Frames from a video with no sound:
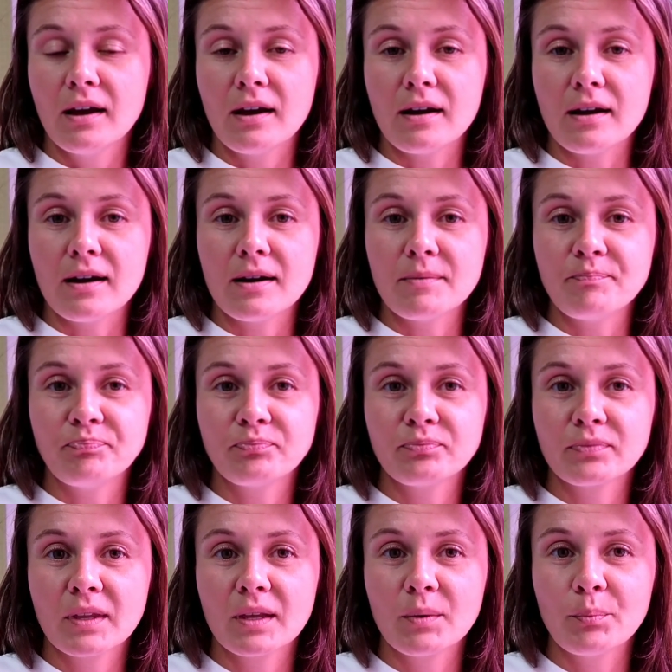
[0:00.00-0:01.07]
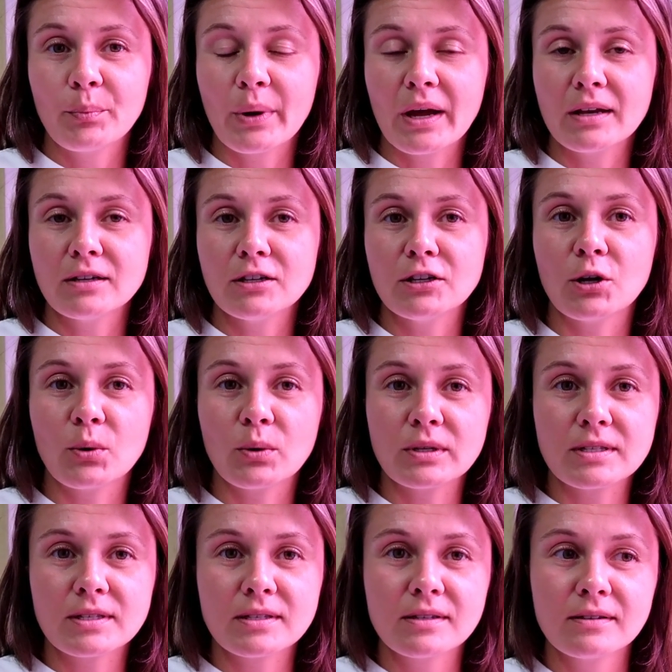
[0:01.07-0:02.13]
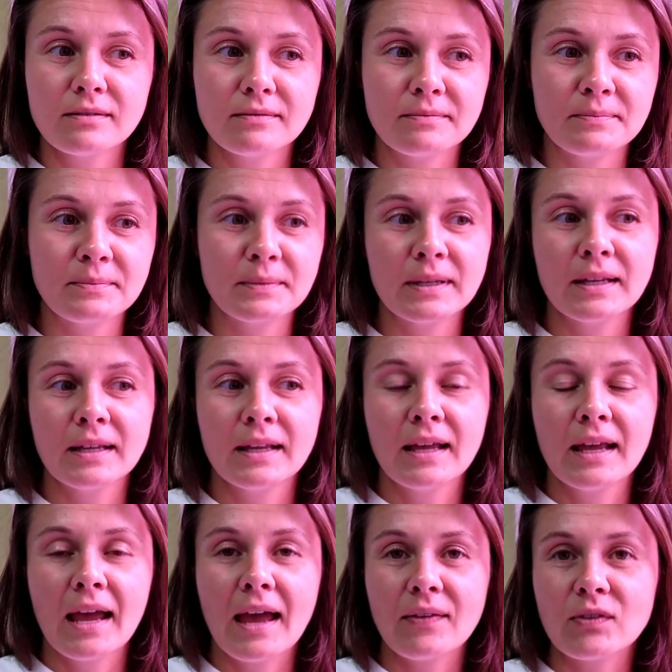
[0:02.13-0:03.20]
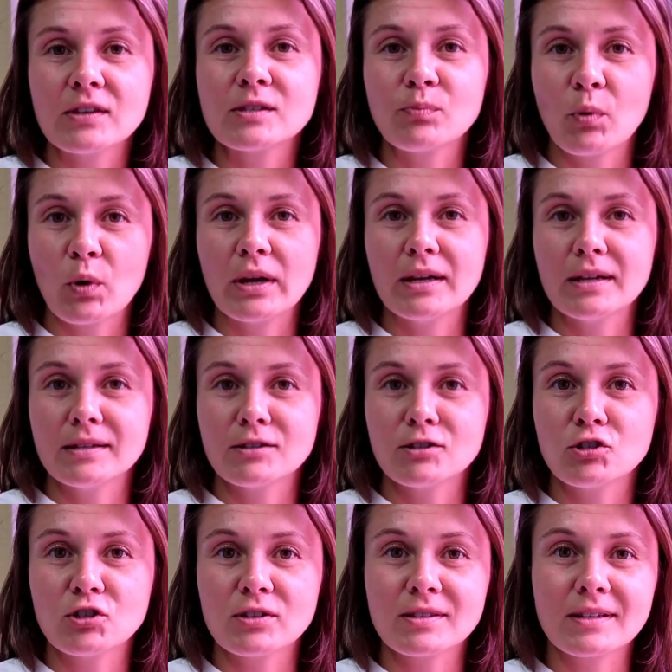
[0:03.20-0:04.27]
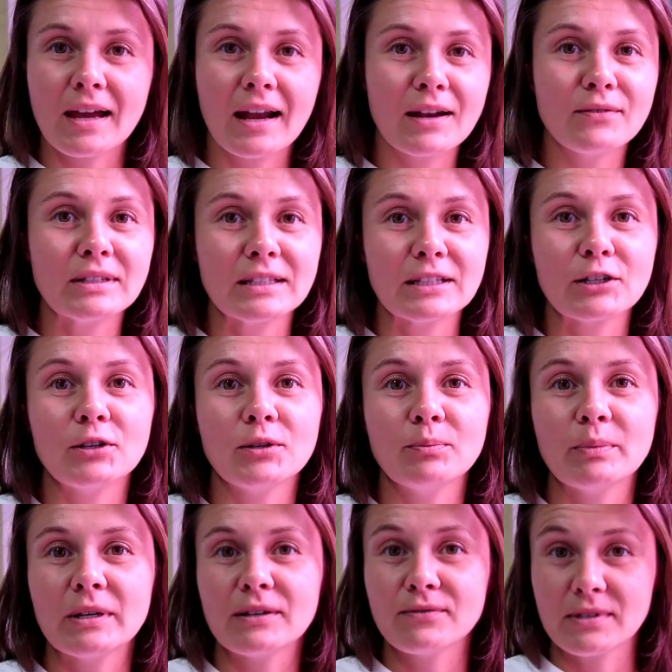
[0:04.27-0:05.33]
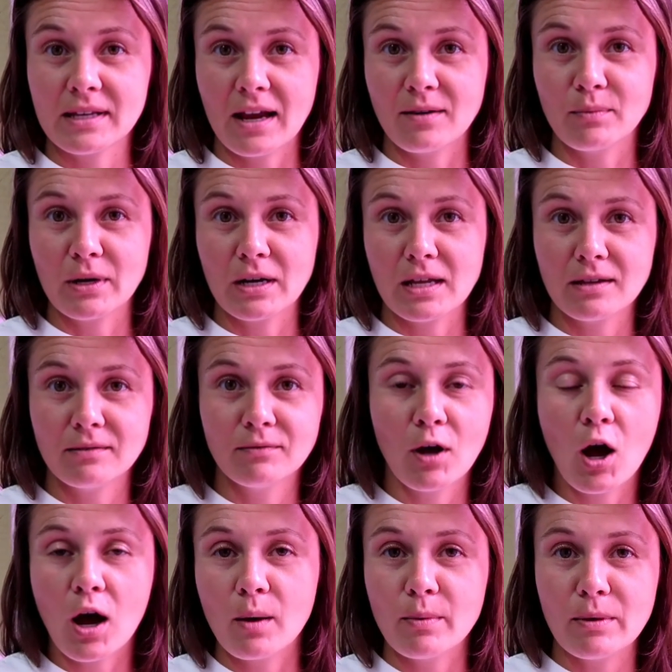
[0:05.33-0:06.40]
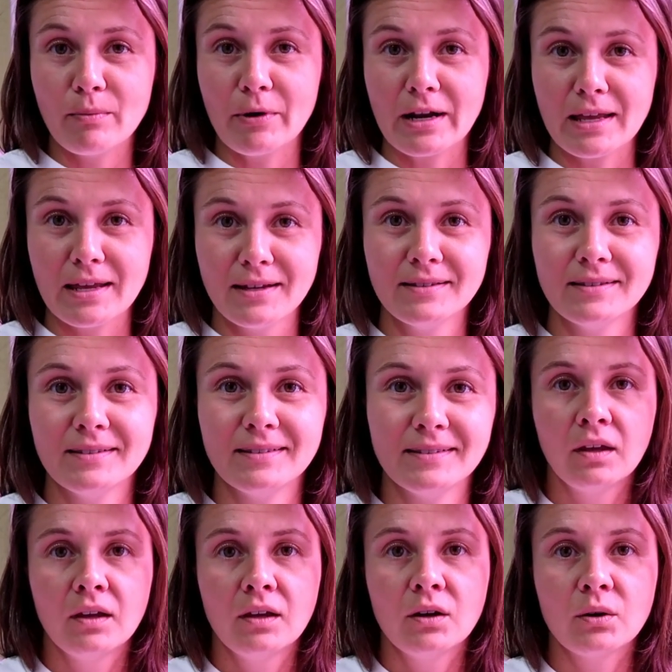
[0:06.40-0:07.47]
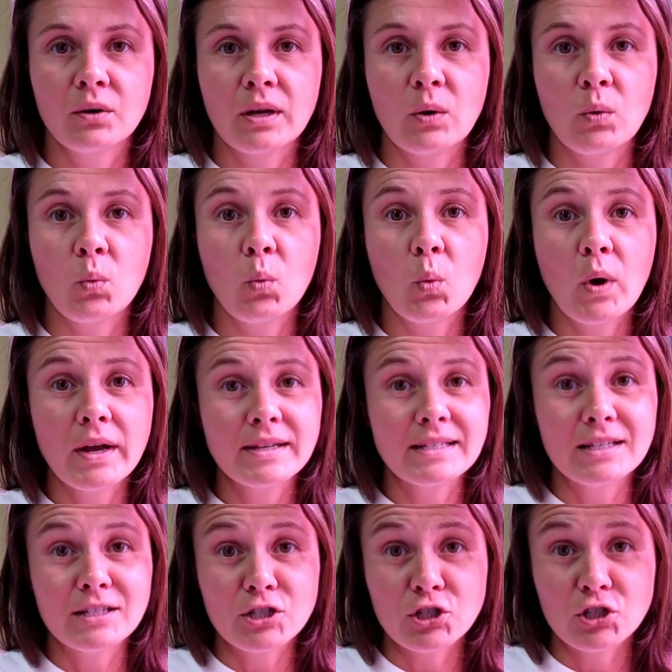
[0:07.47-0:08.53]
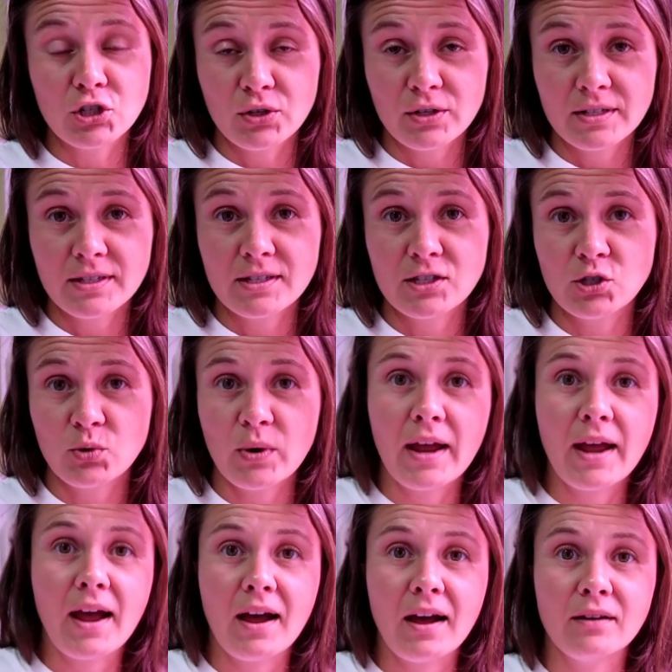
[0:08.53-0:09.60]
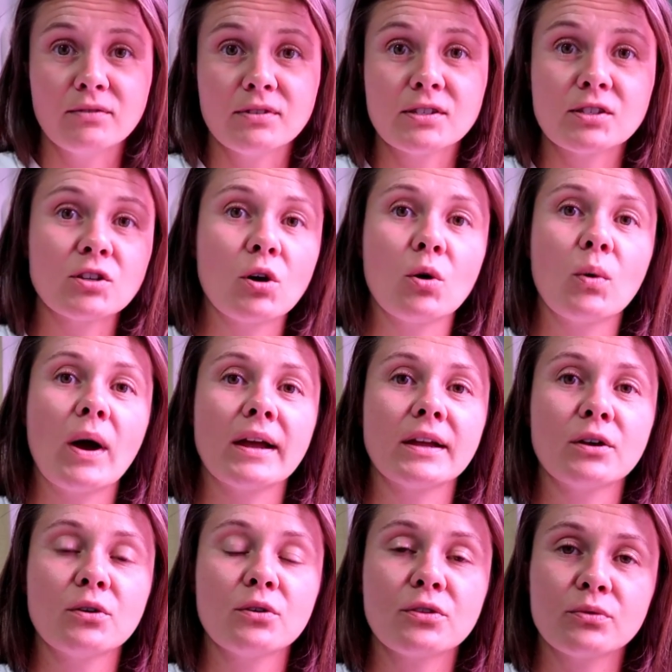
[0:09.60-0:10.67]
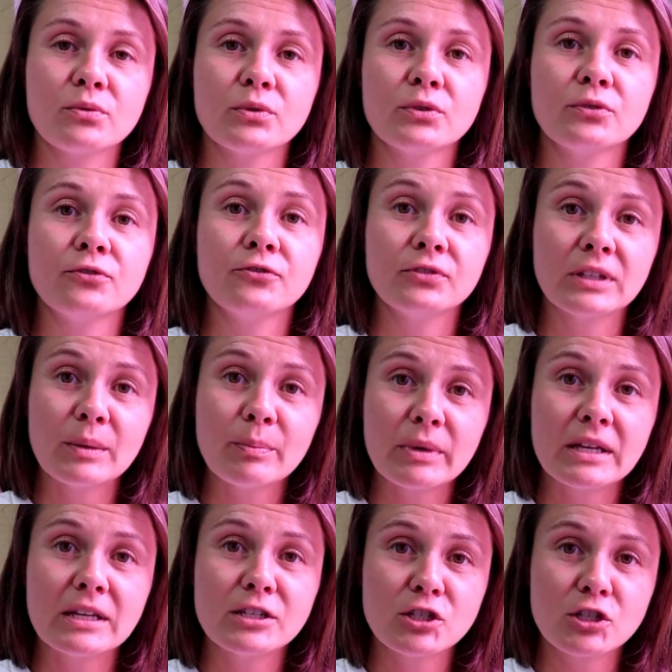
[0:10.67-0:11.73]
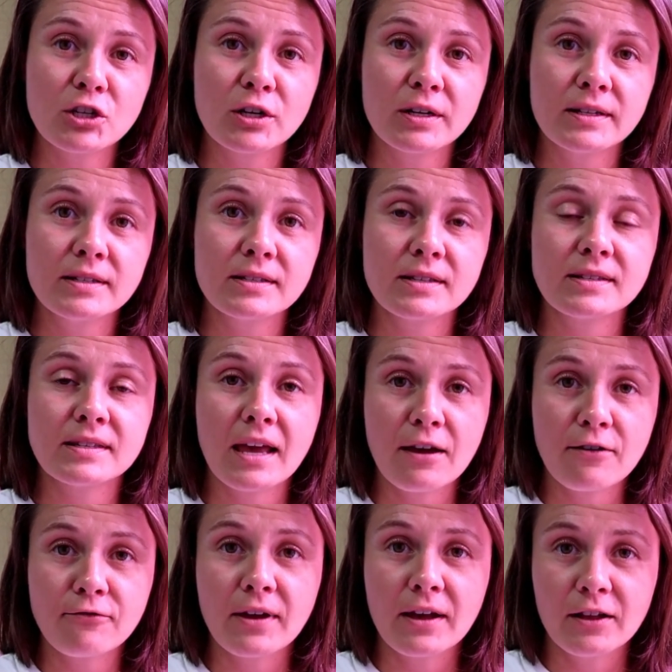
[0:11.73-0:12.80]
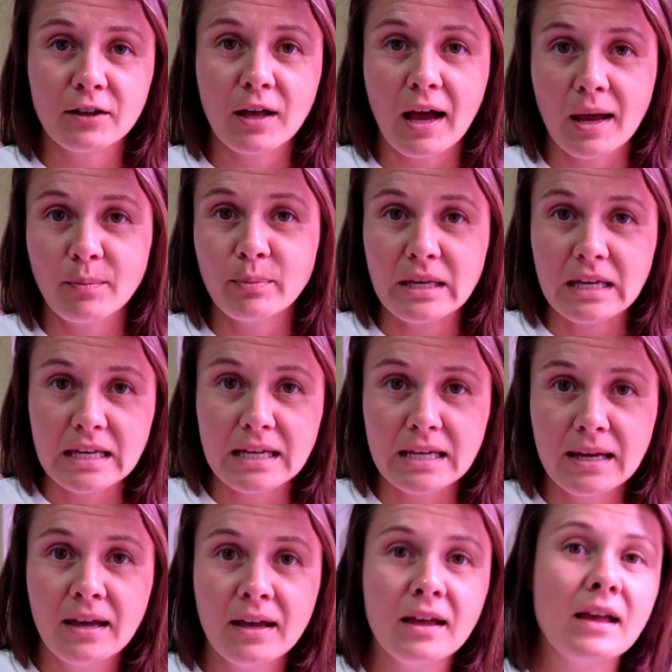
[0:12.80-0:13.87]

But it's, at this point, it's just kind of a little bit of side money, hobby money. Okay, what insurance do I have? So I go through Flip Insurance. It's FLIP,